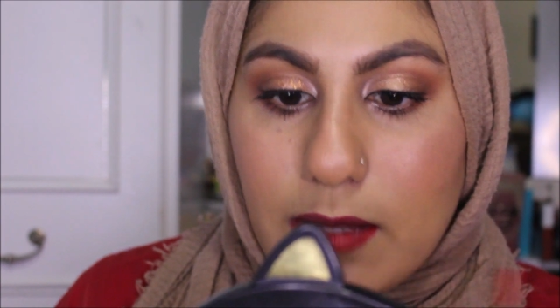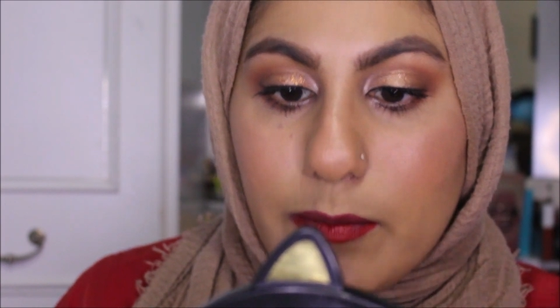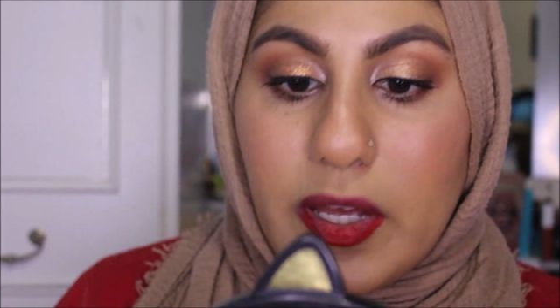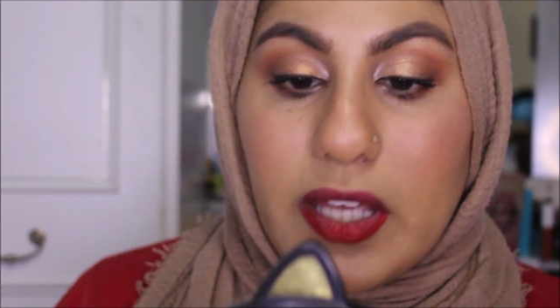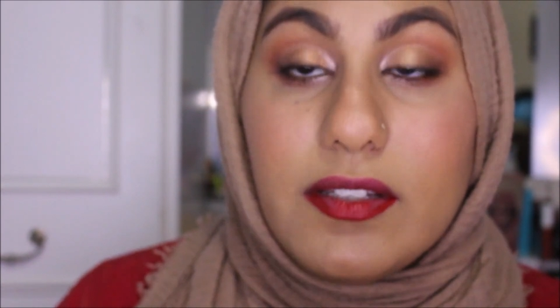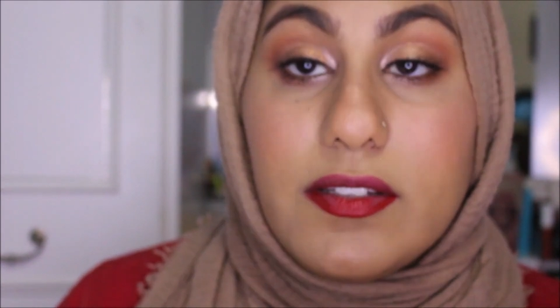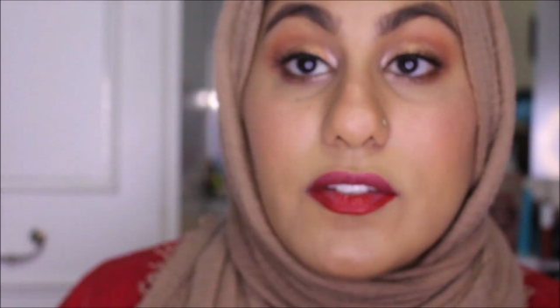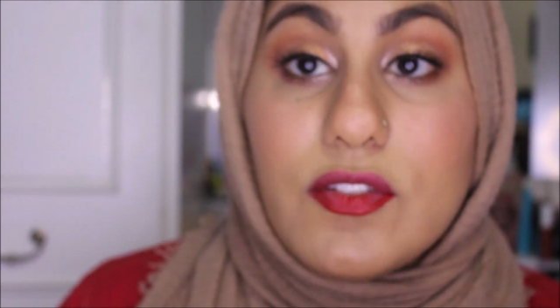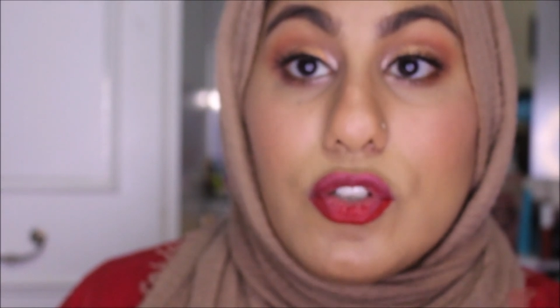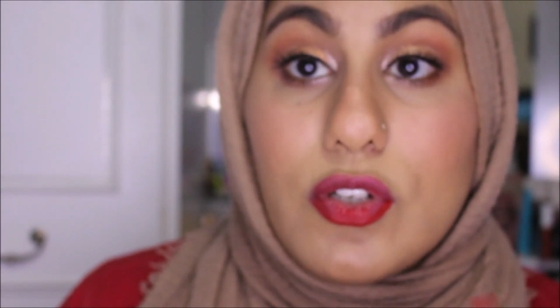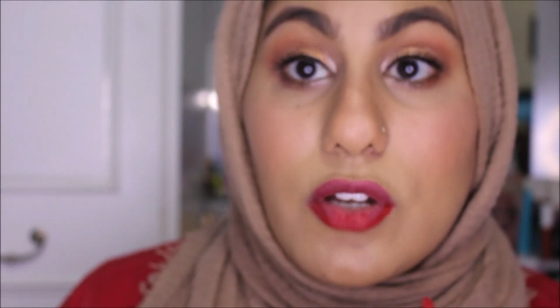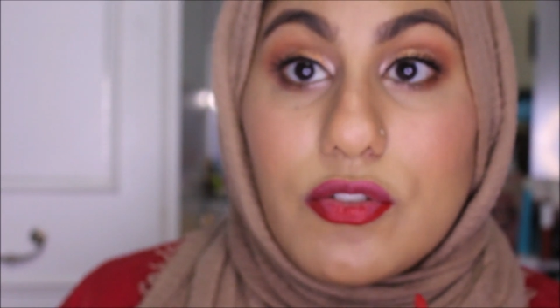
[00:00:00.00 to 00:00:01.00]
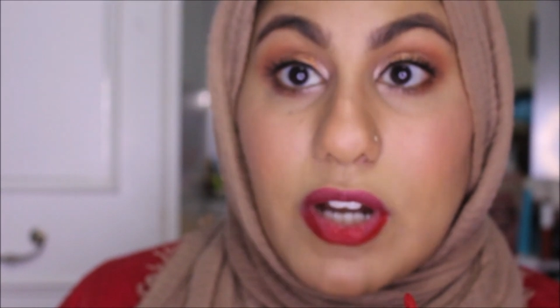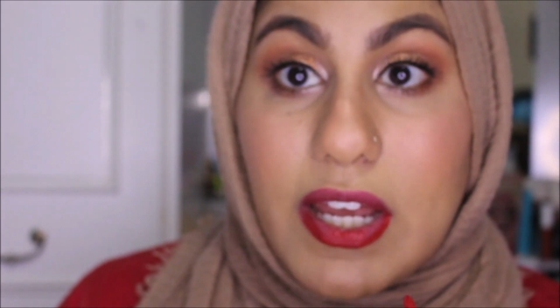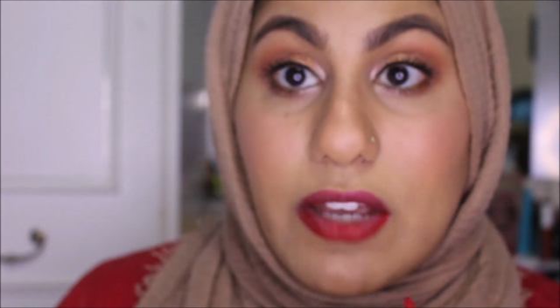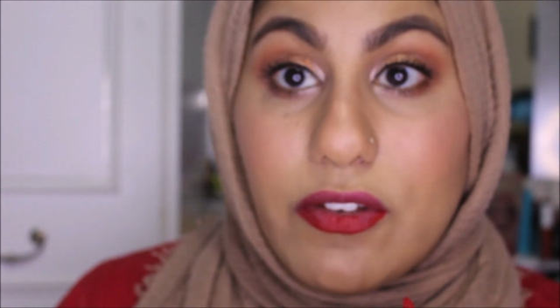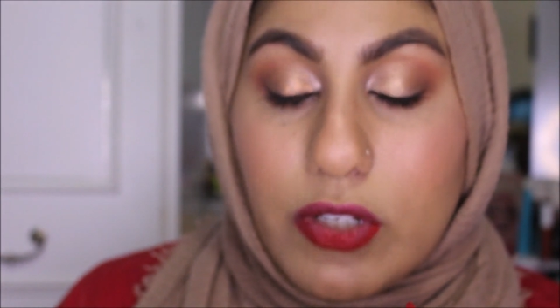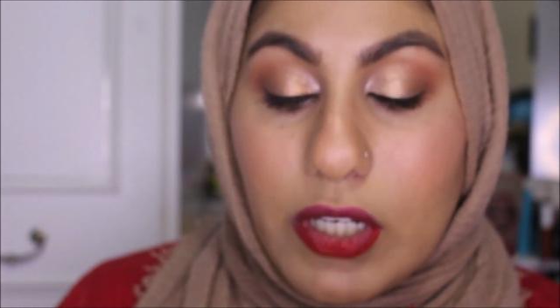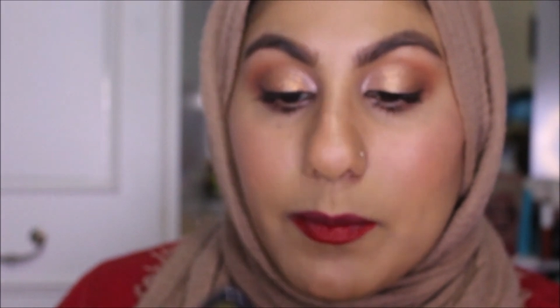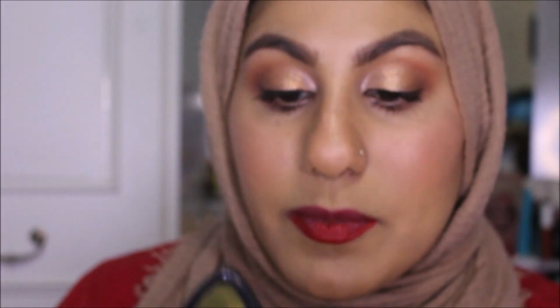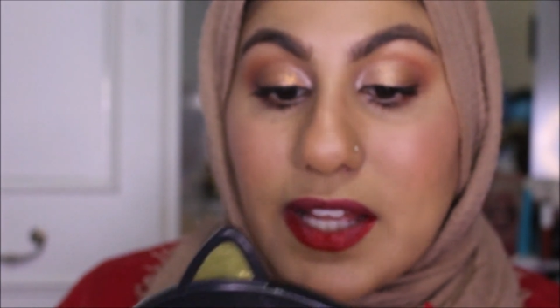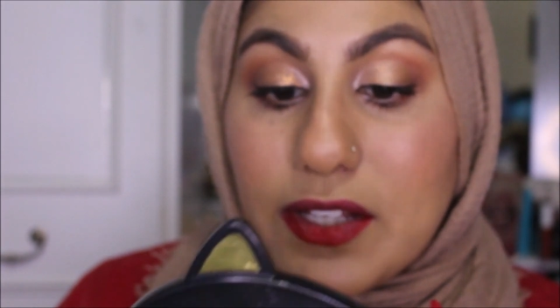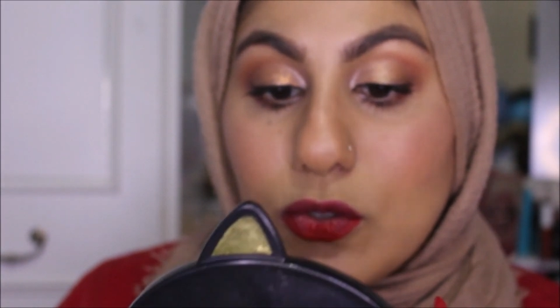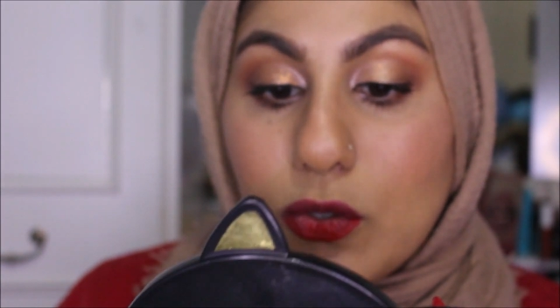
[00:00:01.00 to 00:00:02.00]
But it does not dry out your lips
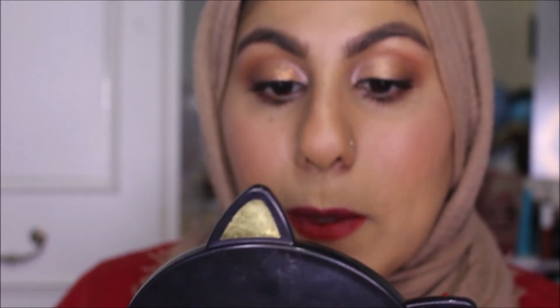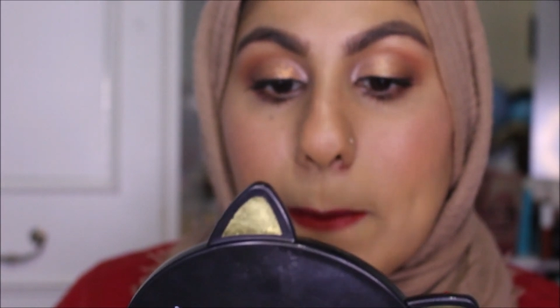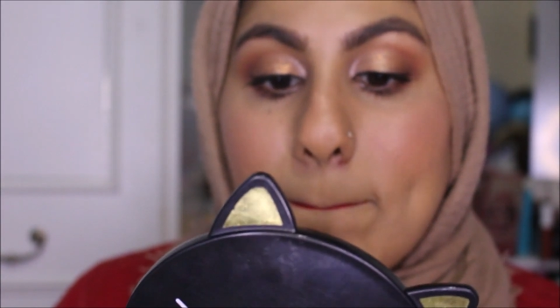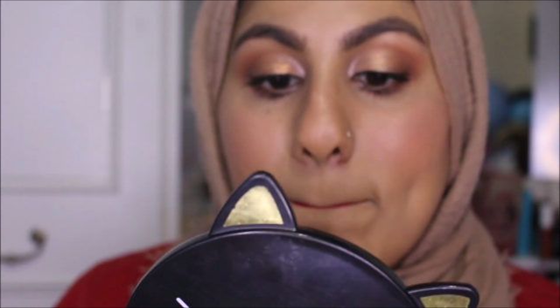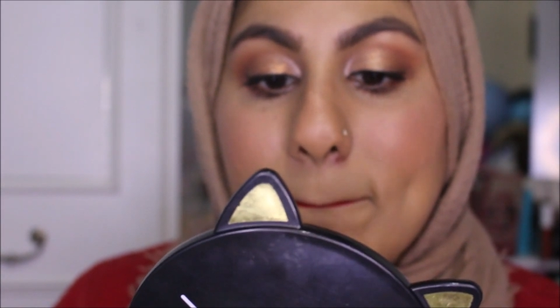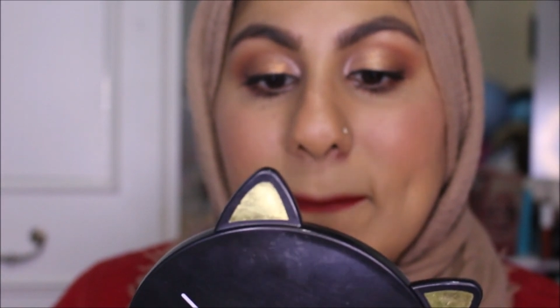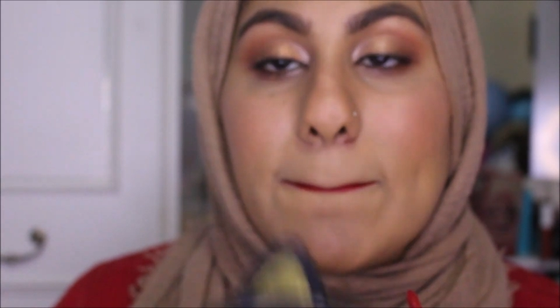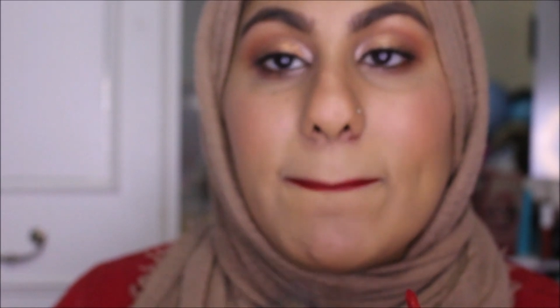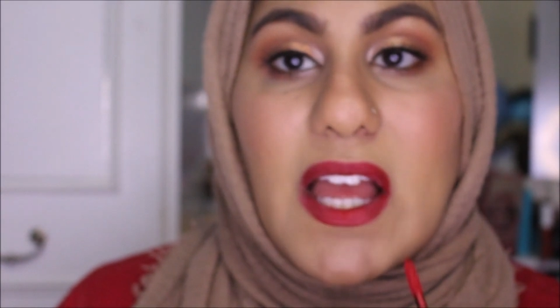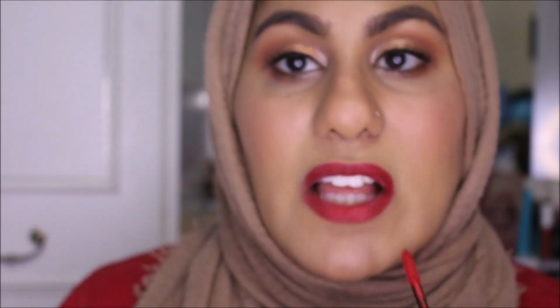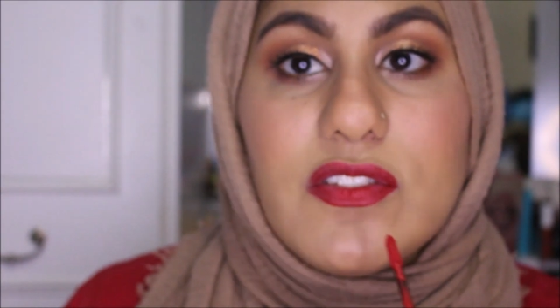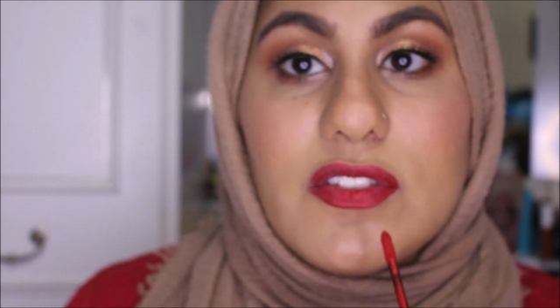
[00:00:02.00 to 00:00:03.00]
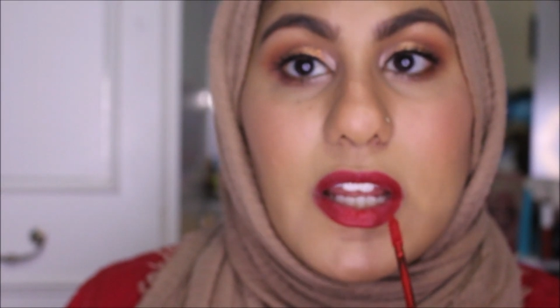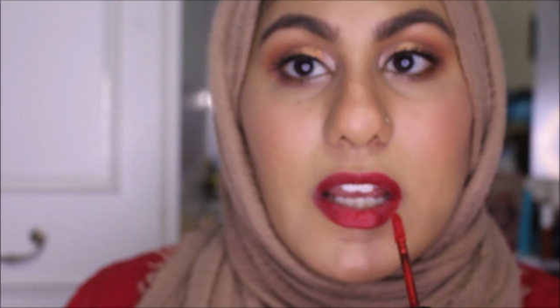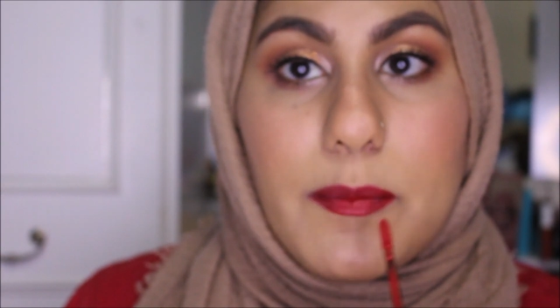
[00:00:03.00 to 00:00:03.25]
at all. I just like